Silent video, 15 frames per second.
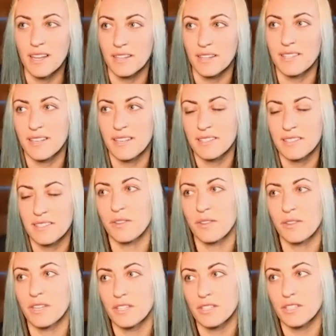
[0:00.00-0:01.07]
Because that's another
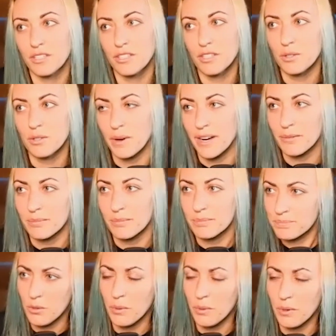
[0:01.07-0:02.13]
thing too, where
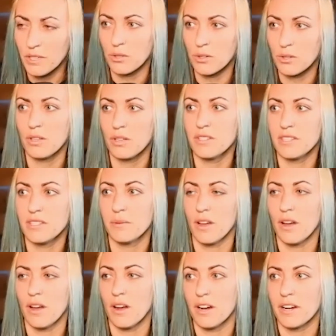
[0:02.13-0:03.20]
you work so closely with
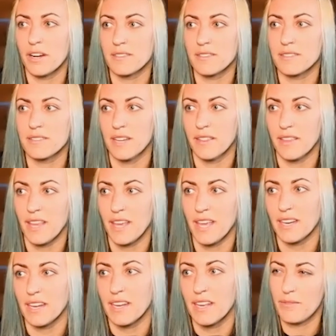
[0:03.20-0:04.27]
the artist, and
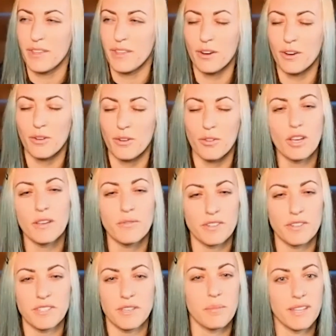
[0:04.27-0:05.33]
then if they're looking for
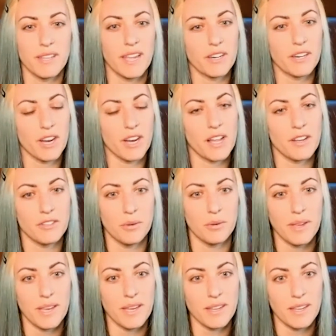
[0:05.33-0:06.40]
something that you're not
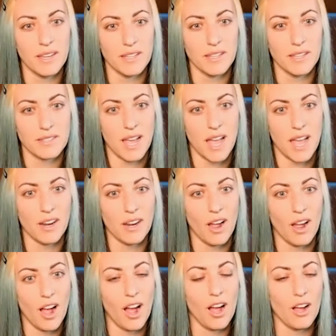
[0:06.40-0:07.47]
doing, it's kind
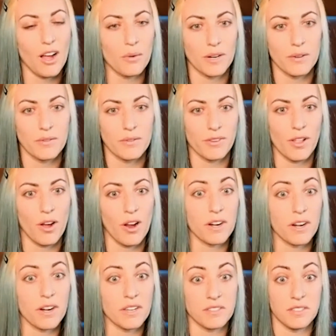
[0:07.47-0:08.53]
of awkward for the
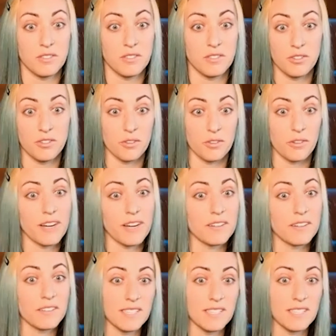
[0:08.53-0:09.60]
artist to
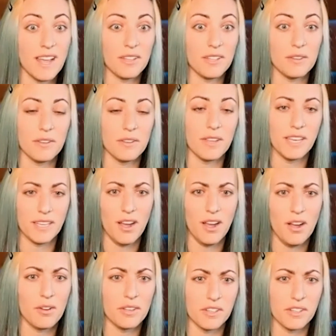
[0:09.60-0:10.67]
directly tell you like,
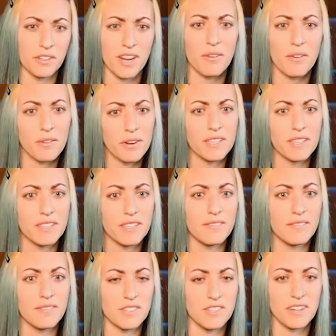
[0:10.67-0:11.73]
oh, you're not
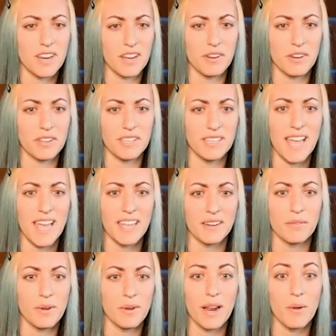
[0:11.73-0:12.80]
really
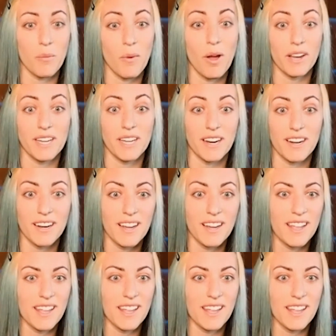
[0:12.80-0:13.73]
getting what I want here.